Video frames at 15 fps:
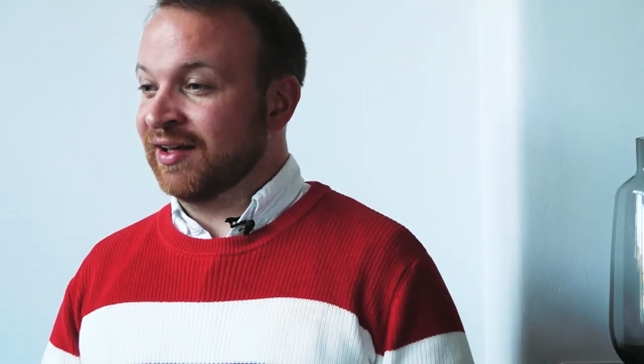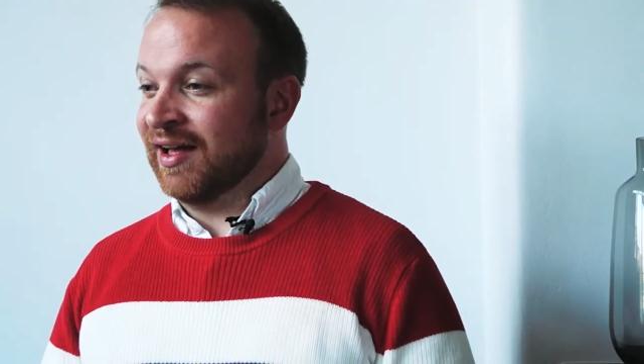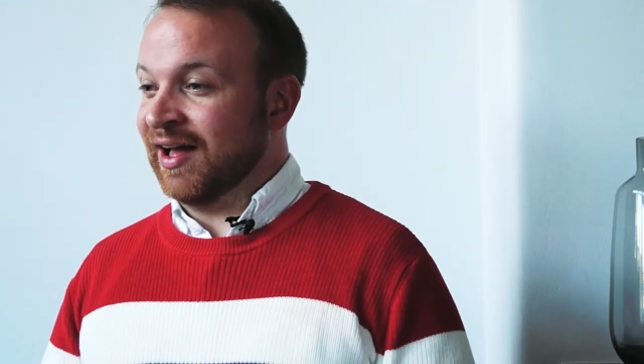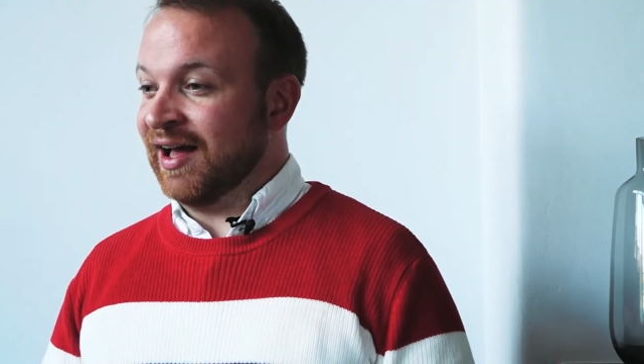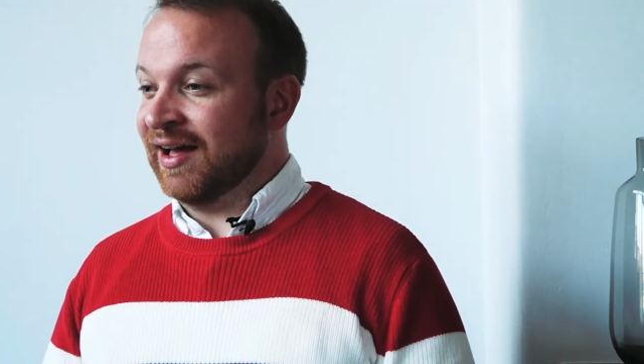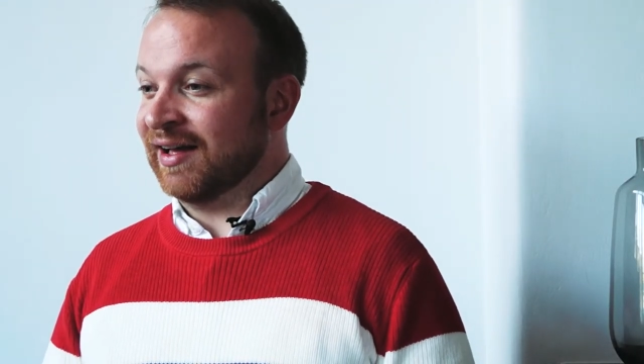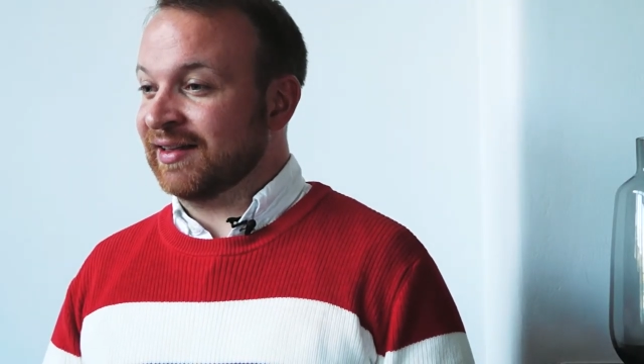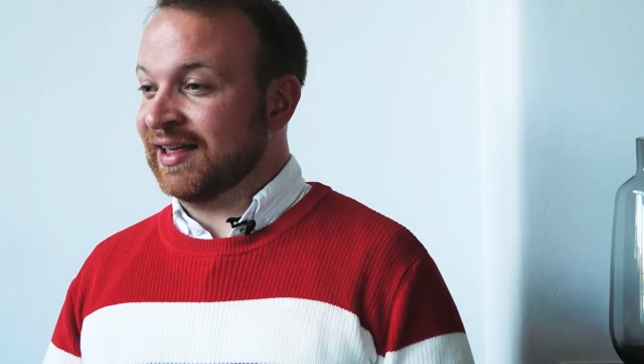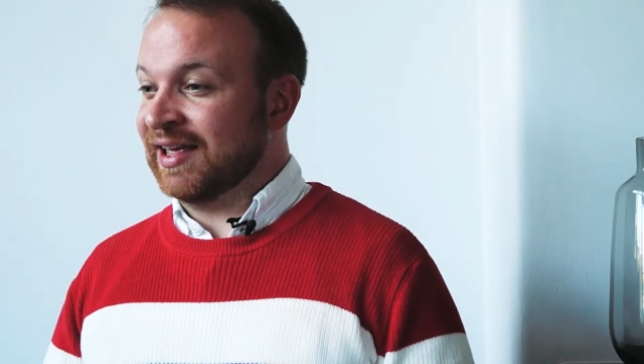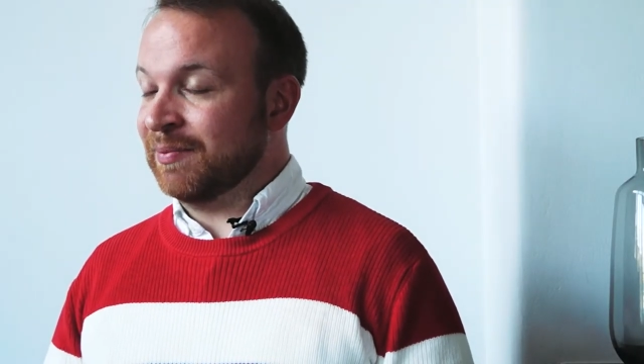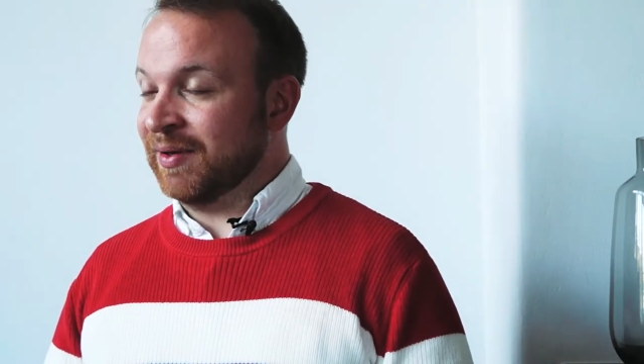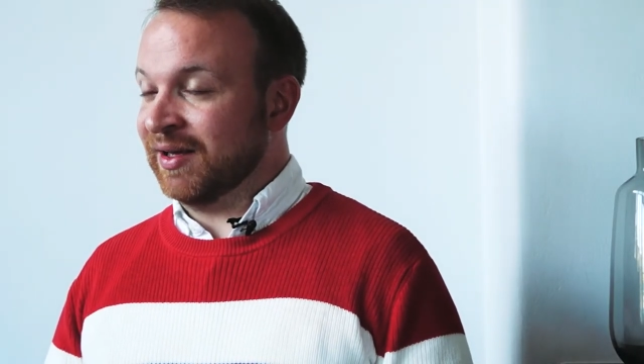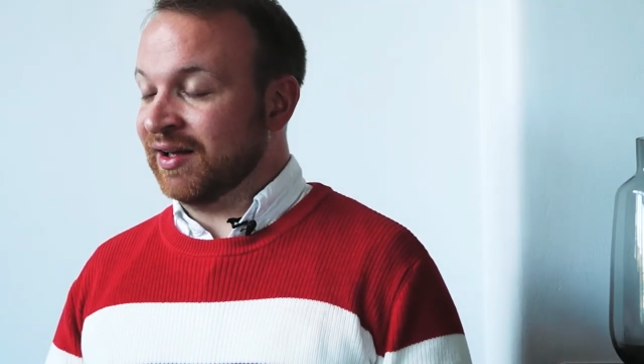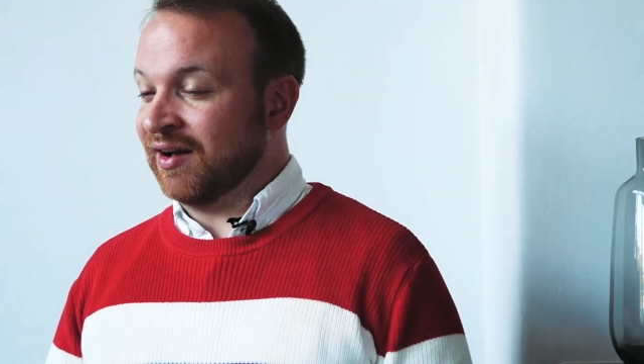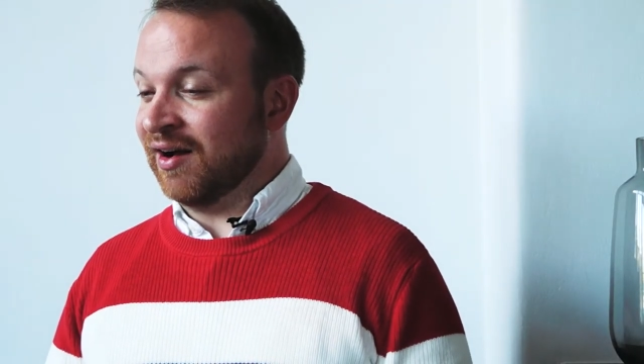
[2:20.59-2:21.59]
uh,
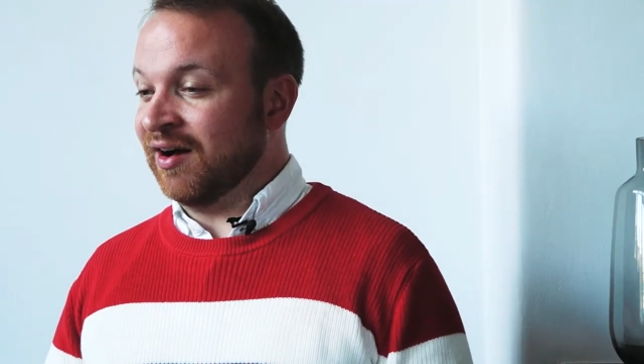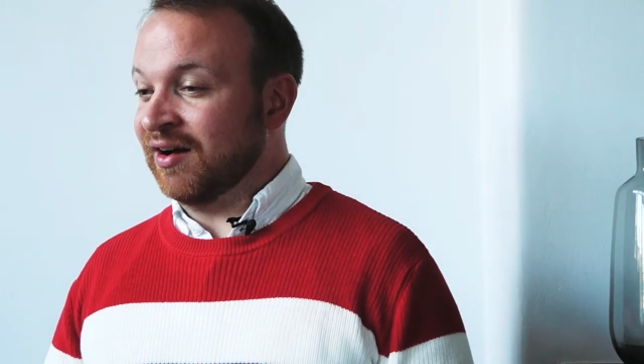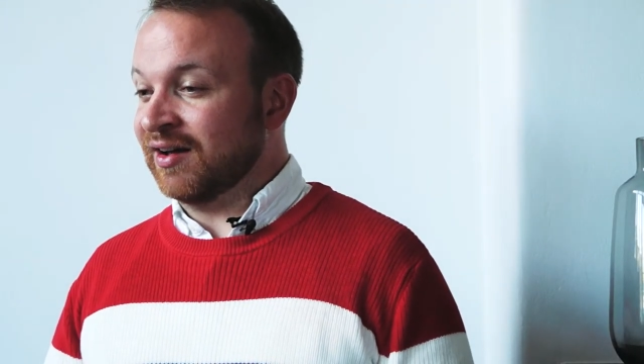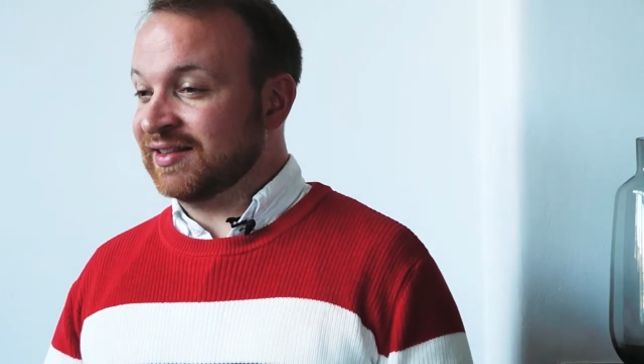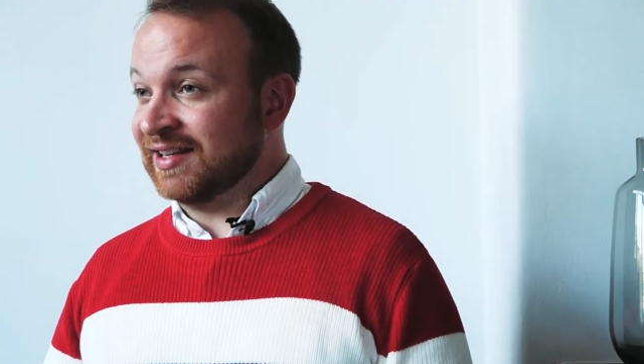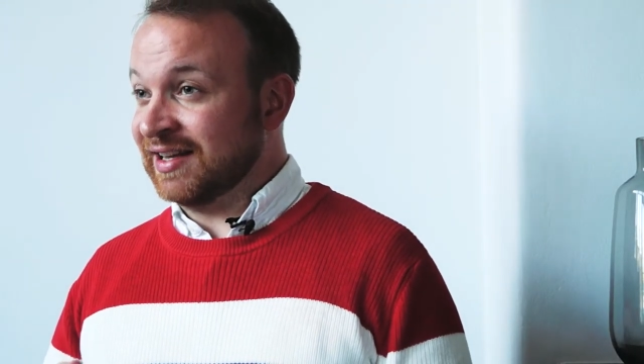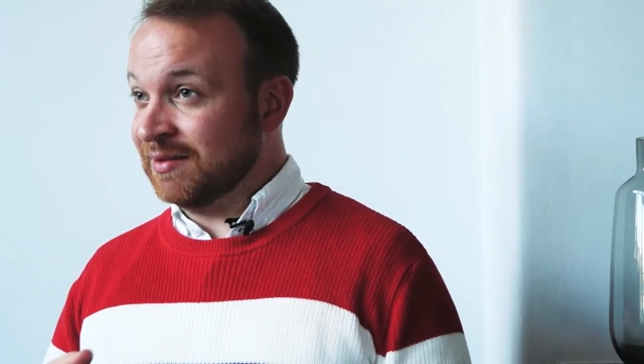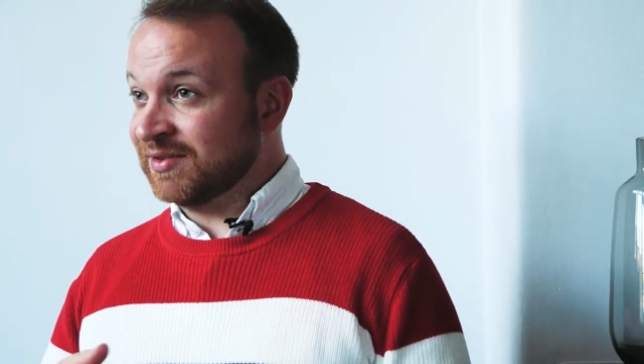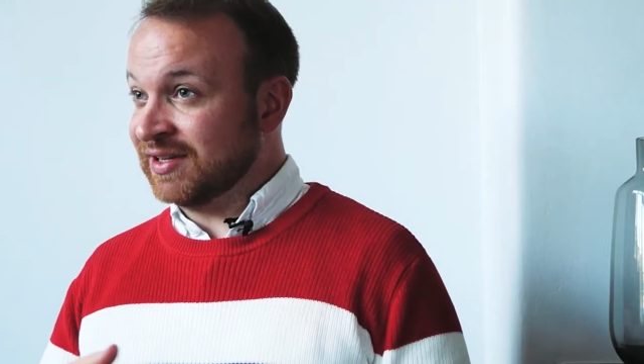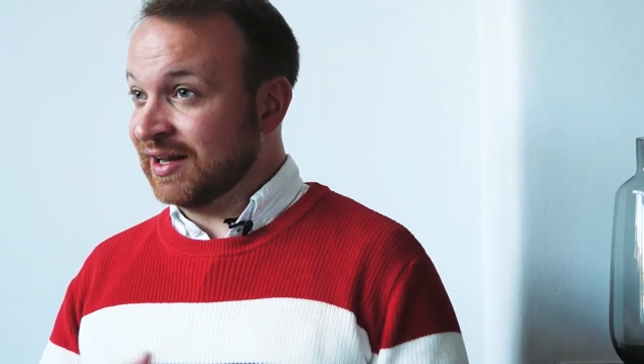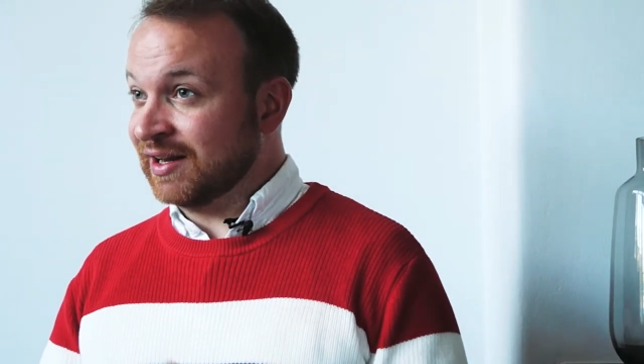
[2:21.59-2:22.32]
keeping our teams